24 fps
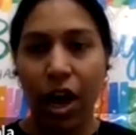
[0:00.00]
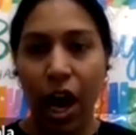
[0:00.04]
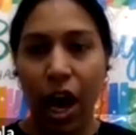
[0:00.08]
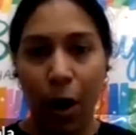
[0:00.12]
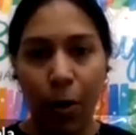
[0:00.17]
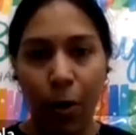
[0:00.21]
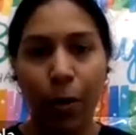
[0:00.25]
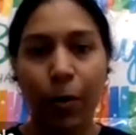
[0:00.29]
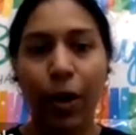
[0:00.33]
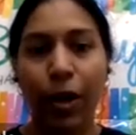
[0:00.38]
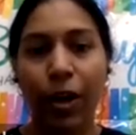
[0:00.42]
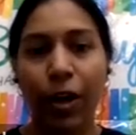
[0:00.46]

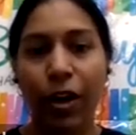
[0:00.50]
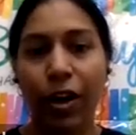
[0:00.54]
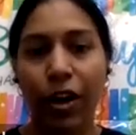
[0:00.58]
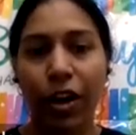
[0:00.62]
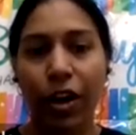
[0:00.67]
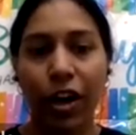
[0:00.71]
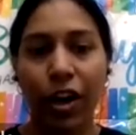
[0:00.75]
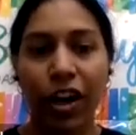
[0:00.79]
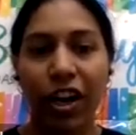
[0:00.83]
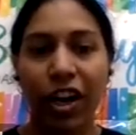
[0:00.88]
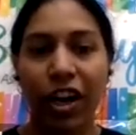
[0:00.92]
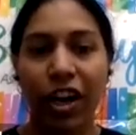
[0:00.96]
However,
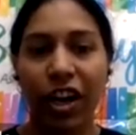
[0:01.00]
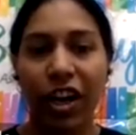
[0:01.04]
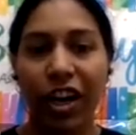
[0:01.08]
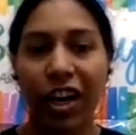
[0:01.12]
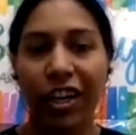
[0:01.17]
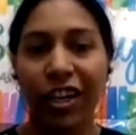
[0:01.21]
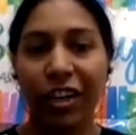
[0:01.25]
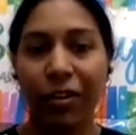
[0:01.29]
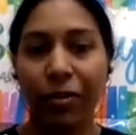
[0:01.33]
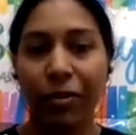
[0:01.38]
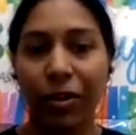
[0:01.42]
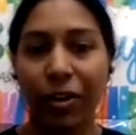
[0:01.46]

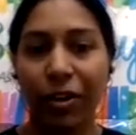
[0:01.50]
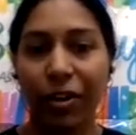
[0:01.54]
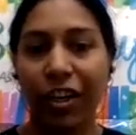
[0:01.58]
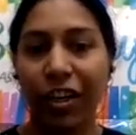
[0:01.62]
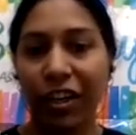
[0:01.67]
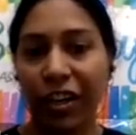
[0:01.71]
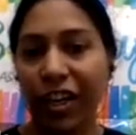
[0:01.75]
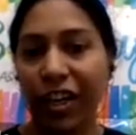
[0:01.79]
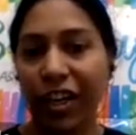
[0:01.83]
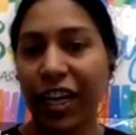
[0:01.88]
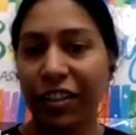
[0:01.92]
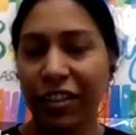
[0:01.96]
in our
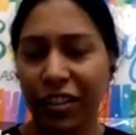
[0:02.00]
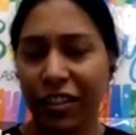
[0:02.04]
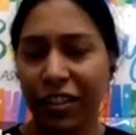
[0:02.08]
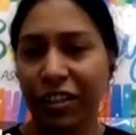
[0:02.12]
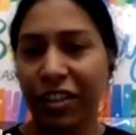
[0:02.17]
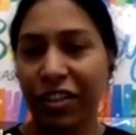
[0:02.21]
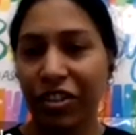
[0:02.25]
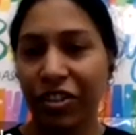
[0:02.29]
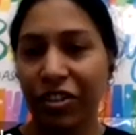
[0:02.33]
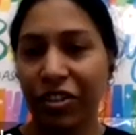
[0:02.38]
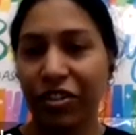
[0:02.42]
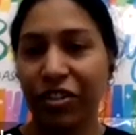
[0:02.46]
in-class
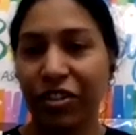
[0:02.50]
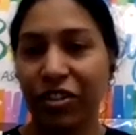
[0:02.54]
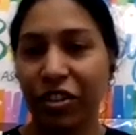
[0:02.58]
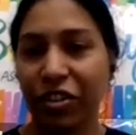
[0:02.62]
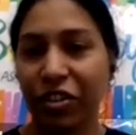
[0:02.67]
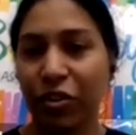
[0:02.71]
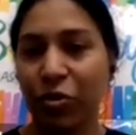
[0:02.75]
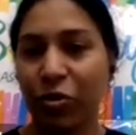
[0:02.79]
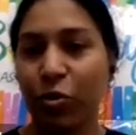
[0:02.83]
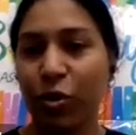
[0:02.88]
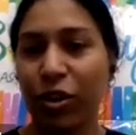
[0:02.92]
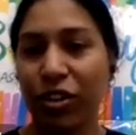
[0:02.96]
discussions,
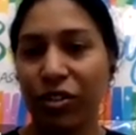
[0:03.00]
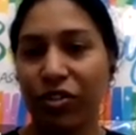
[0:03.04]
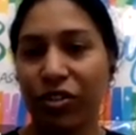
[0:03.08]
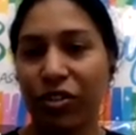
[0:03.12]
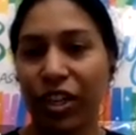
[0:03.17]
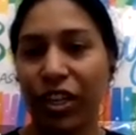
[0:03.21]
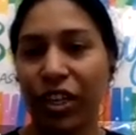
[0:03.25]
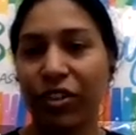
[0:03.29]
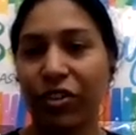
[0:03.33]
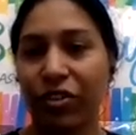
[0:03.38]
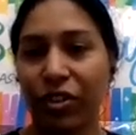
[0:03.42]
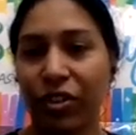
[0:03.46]
students
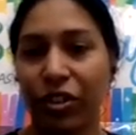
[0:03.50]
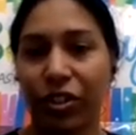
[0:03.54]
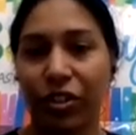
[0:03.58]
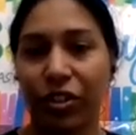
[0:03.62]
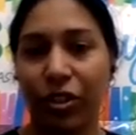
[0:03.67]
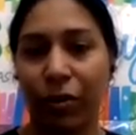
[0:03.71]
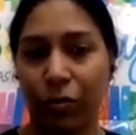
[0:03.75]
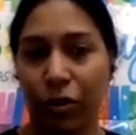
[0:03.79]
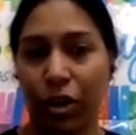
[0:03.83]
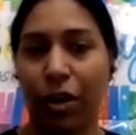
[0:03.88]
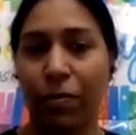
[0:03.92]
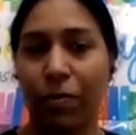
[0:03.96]
raised
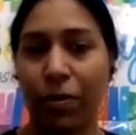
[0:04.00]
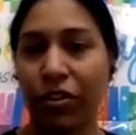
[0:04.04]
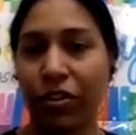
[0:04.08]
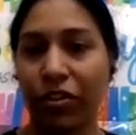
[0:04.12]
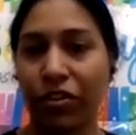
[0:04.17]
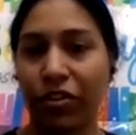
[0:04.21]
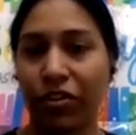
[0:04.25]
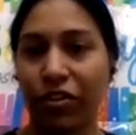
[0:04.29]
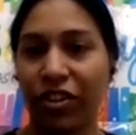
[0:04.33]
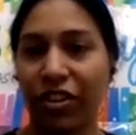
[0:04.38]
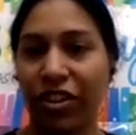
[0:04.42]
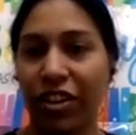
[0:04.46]
some
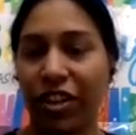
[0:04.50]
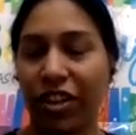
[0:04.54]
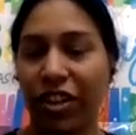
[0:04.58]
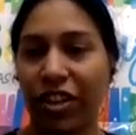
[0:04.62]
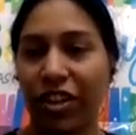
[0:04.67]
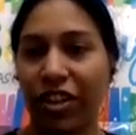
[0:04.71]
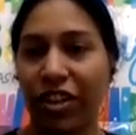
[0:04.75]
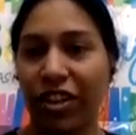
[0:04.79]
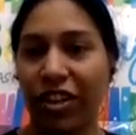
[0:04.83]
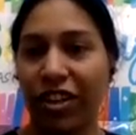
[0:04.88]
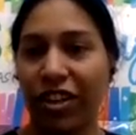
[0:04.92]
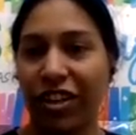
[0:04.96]
topics
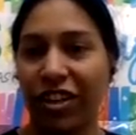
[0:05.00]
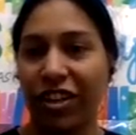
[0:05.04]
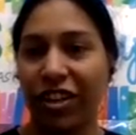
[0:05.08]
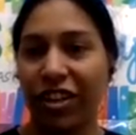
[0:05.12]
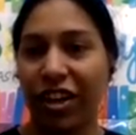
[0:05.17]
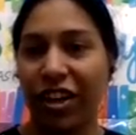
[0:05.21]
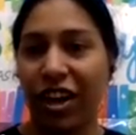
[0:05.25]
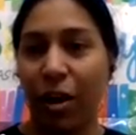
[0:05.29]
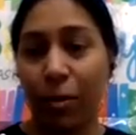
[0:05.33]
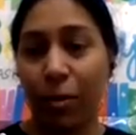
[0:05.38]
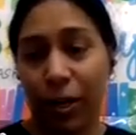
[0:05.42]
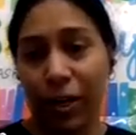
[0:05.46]

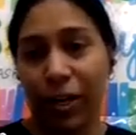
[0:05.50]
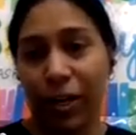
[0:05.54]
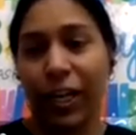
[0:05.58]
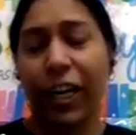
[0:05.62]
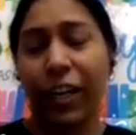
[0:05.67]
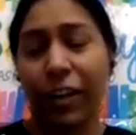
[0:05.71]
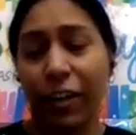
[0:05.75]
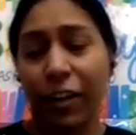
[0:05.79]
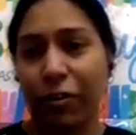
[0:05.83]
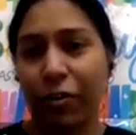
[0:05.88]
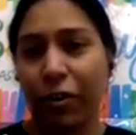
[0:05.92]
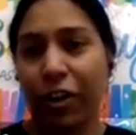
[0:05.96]

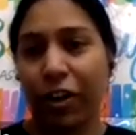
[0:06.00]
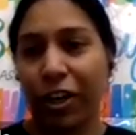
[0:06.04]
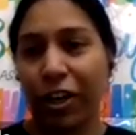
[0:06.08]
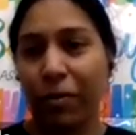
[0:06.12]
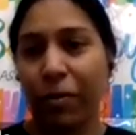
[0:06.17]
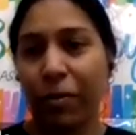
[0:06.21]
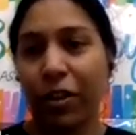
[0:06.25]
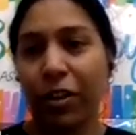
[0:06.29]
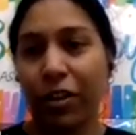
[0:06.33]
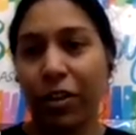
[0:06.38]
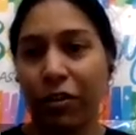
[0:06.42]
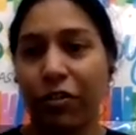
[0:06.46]
related to
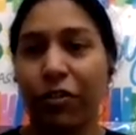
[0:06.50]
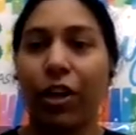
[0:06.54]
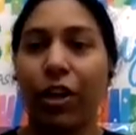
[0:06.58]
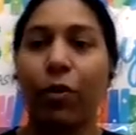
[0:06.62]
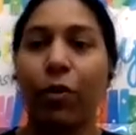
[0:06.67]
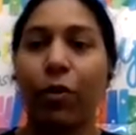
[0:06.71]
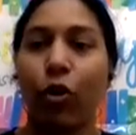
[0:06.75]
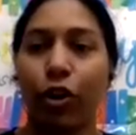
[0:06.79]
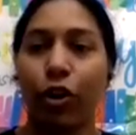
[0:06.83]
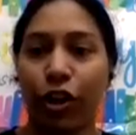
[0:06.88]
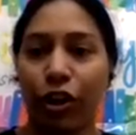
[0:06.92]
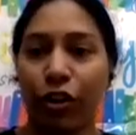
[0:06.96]
NLP that they
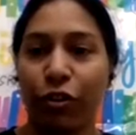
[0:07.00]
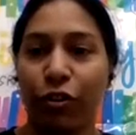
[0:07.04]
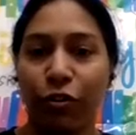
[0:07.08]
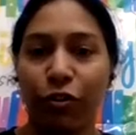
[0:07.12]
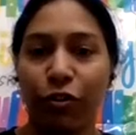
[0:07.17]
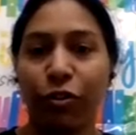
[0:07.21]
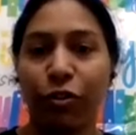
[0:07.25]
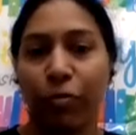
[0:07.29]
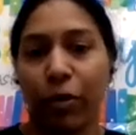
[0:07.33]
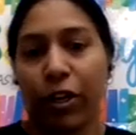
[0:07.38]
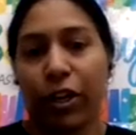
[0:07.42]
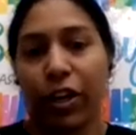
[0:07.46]
wanted to
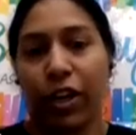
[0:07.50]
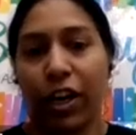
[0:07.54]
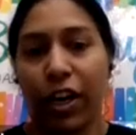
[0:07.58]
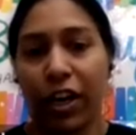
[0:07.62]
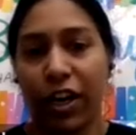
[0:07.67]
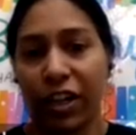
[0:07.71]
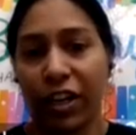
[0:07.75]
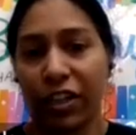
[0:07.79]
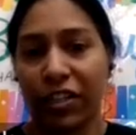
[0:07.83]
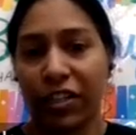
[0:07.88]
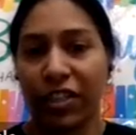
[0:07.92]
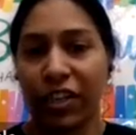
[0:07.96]
use, but are
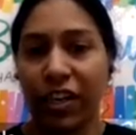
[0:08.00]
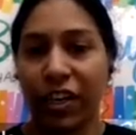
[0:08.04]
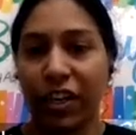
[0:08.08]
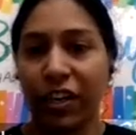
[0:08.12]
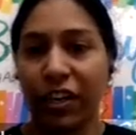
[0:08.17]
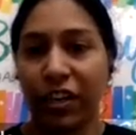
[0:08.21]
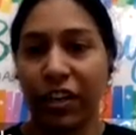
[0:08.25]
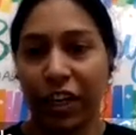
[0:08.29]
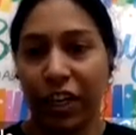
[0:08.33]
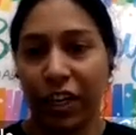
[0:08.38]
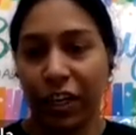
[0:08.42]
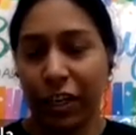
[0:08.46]

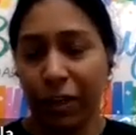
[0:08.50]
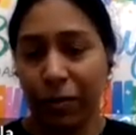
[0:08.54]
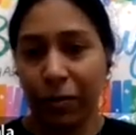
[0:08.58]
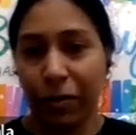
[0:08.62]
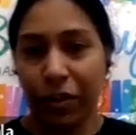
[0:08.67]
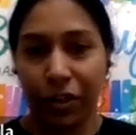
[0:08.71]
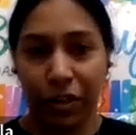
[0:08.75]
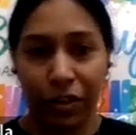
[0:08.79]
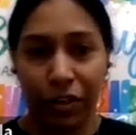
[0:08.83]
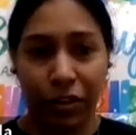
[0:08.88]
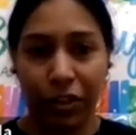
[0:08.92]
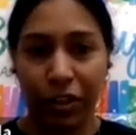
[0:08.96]
understudied in
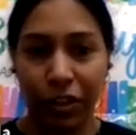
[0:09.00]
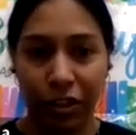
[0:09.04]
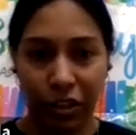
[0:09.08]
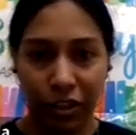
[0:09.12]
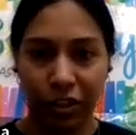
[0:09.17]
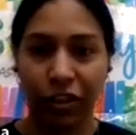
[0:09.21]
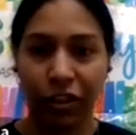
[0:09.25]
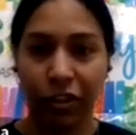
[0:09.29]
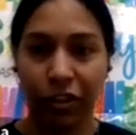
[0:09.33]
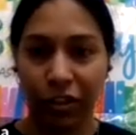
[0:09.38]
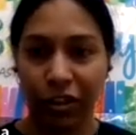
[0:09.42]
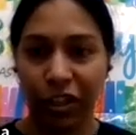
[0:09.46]
NLP
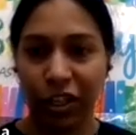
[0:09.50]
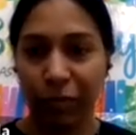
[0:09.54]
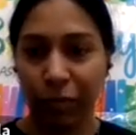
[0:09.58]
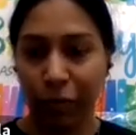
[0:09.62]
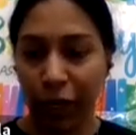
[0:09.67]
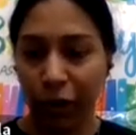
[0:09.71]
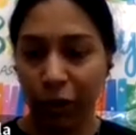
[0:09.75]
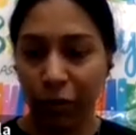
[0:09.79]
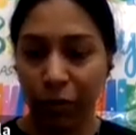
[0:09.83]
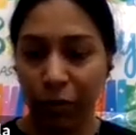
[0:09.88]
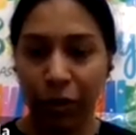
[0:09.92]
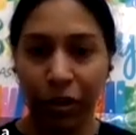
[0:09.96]
research, in
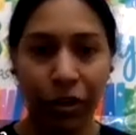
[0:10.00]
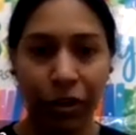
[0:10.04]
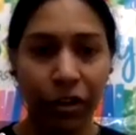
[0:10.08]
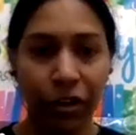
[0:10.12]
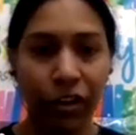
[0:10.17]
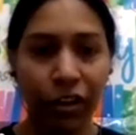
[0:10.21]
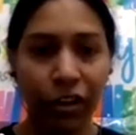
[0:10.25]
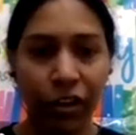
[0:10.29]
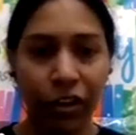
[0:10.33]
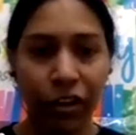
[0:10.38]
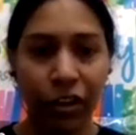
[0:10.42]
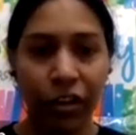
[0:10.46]
my
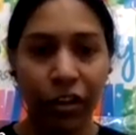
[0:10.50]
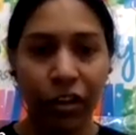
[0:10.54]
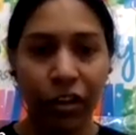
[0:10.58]
opinion.